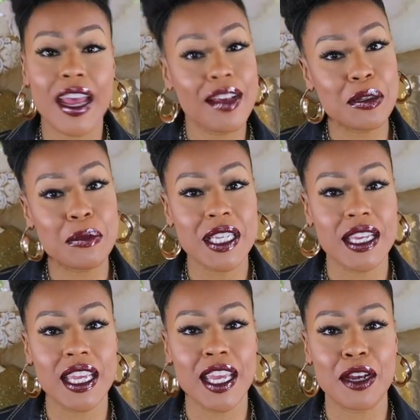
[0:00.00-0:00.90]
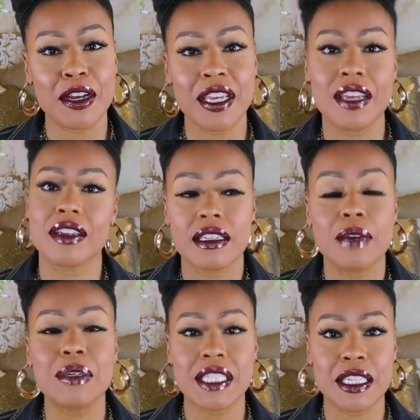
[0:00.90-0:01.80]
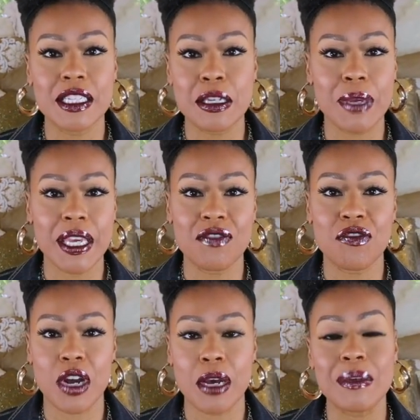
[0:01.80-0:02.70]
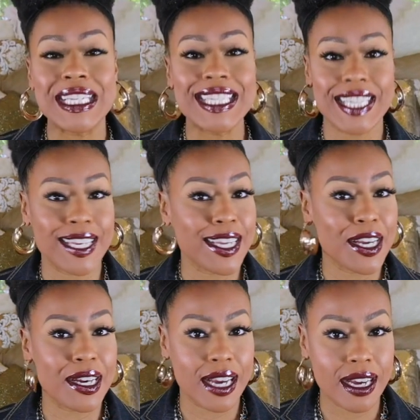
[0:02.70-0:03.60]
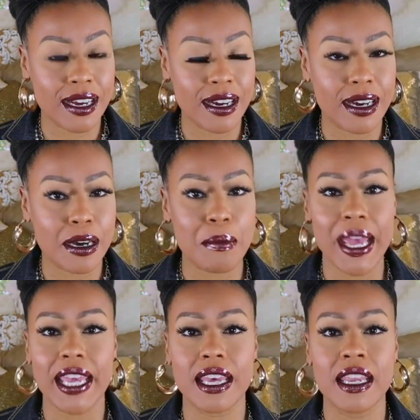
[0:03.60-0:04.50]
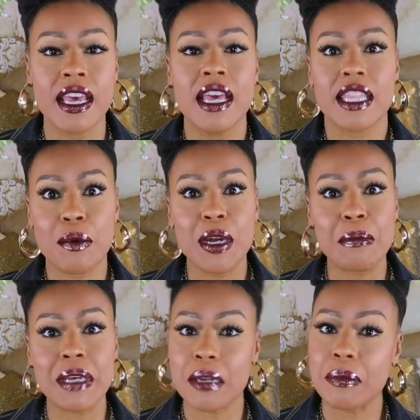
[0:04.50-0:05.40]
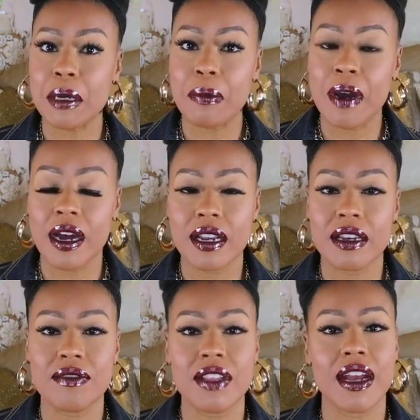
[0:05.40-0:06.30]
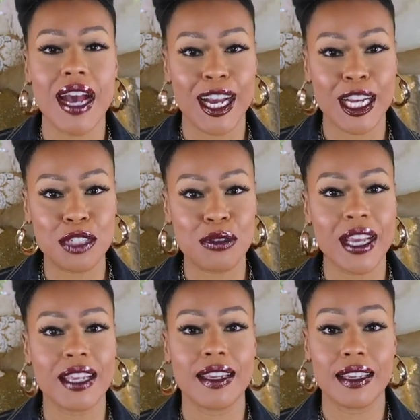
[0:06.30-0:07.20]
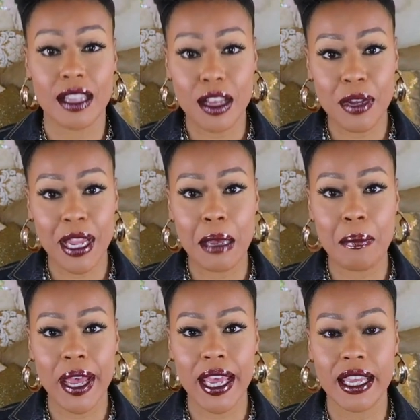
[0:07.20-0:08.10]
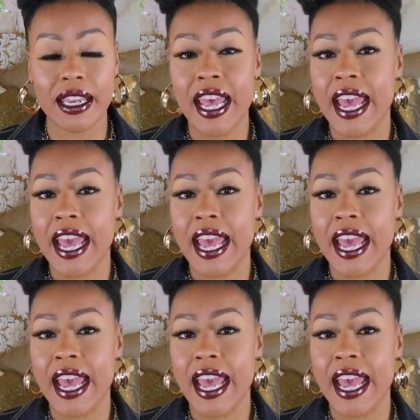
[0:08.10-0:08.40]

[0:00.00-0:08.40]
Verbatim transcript: have some skincare here that was sent to me from skinstore.com and they wanted me to be a part of their Hydrate and Glow campaign